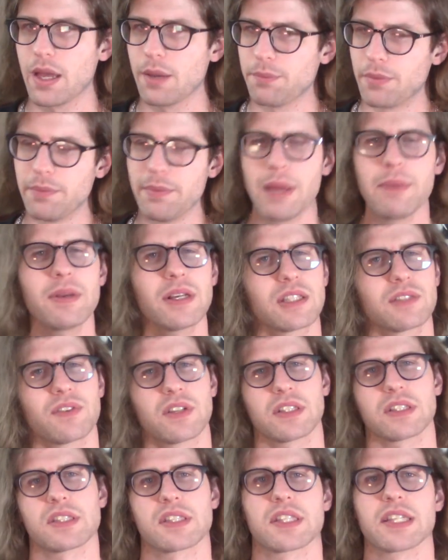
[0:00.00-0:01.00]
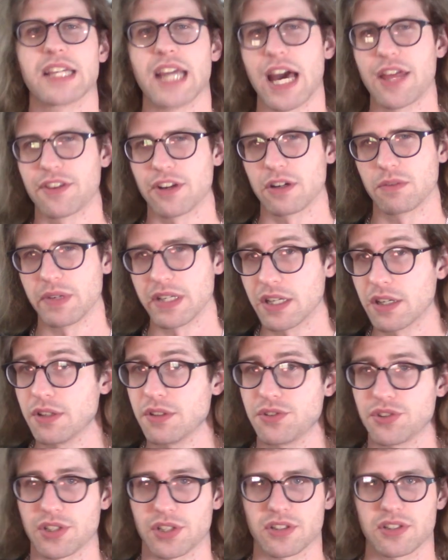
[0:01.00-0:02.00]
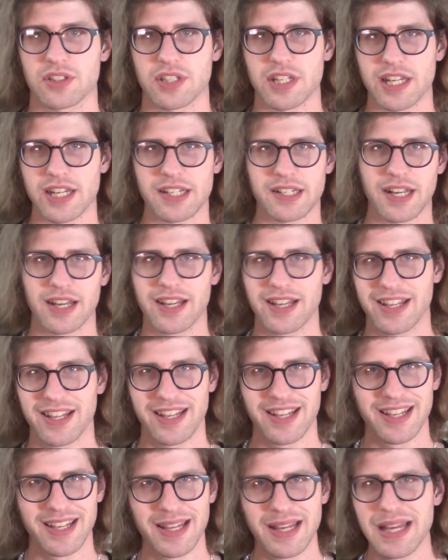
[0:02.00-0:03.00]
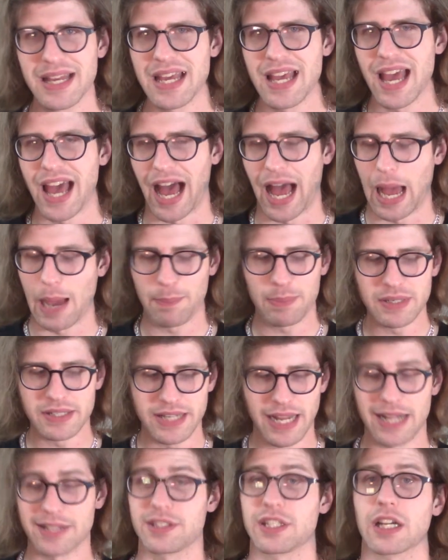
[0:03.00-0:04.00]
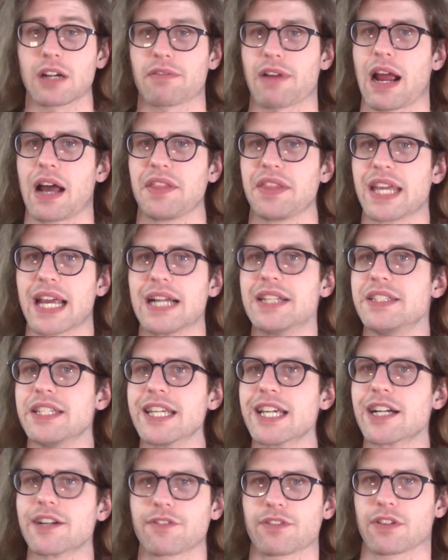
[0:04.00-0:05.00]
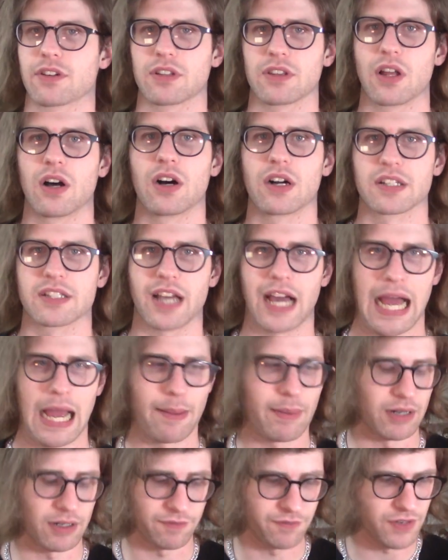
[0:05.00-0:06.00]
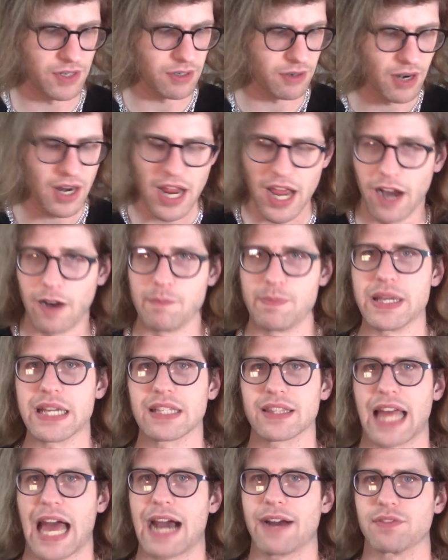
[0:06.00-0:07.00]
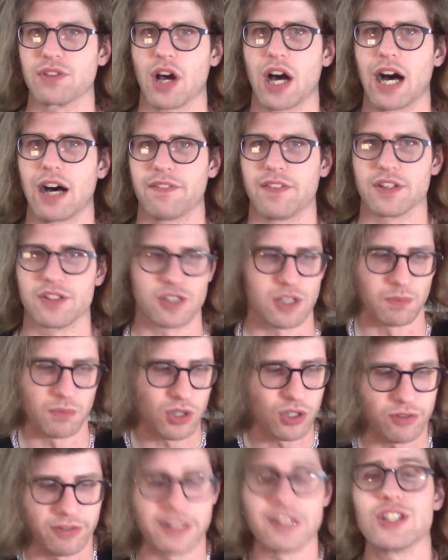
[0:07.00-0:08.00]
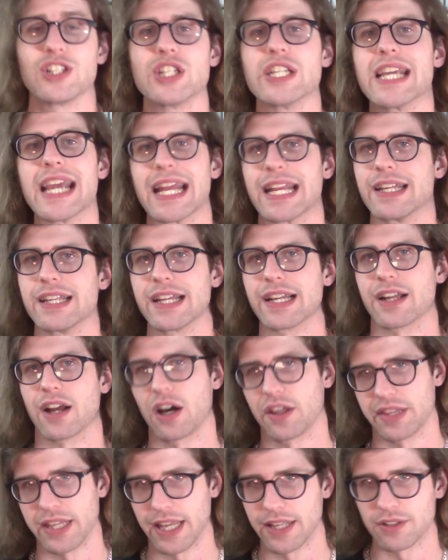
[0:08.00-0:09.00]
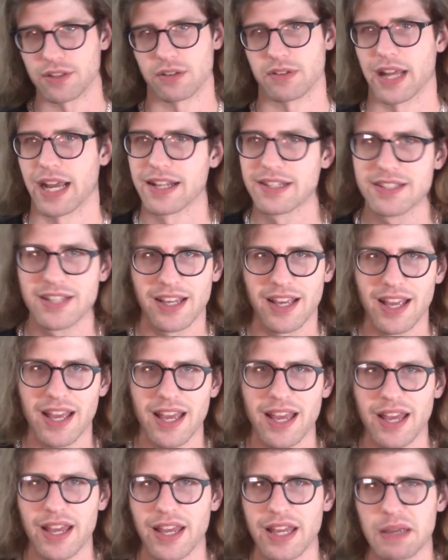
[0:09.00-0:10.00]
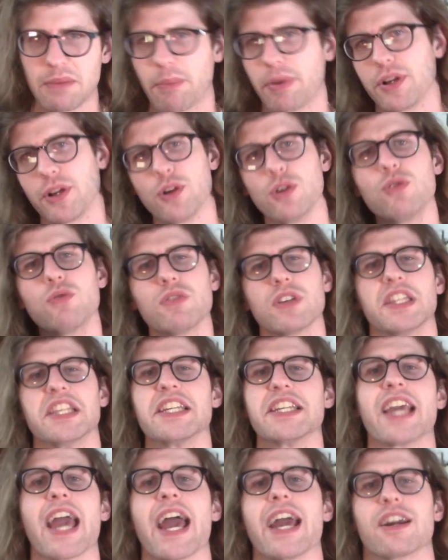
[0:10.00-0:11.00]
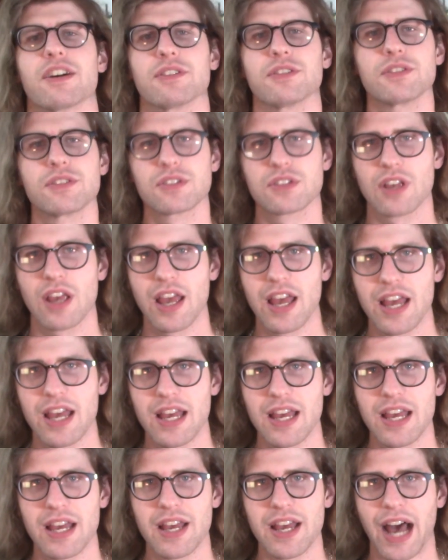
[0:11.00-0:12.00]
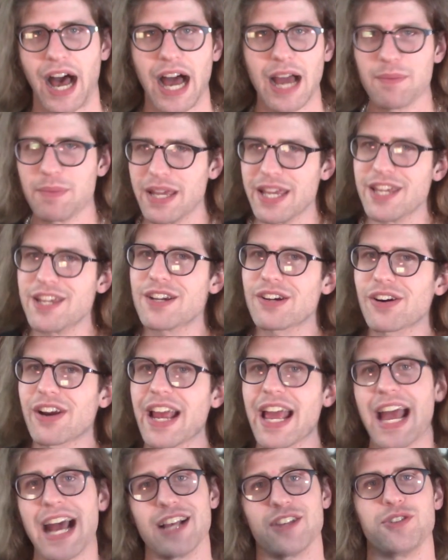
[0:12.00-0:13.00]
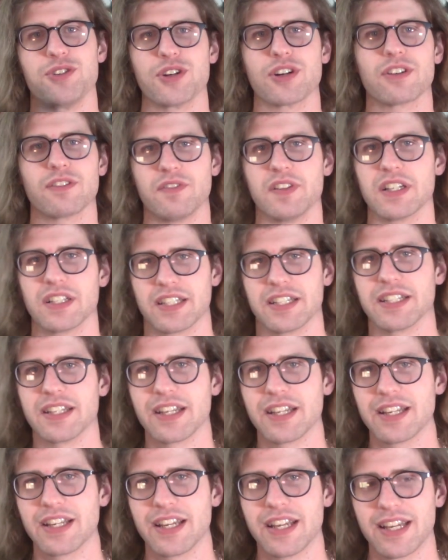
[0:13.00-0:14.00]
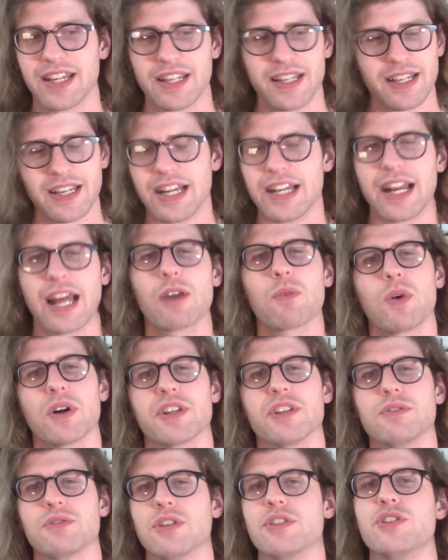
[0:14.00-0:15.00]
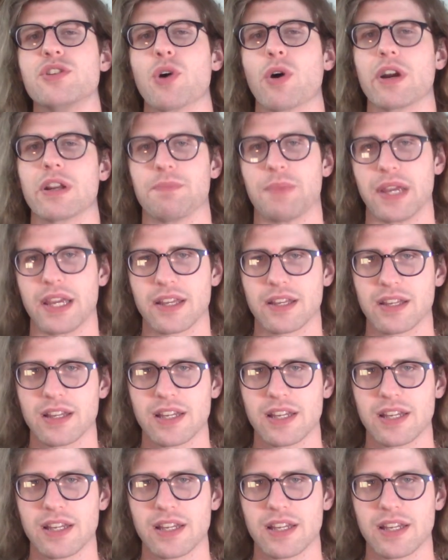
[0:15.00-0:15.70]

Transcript: But maybe as villains together, we could succeed. I've been dancing around the idea for a long time out of fear of being laughed off as some cringy idiot on the internet. But who really cares? I'm here as your villain, and I want you to join me.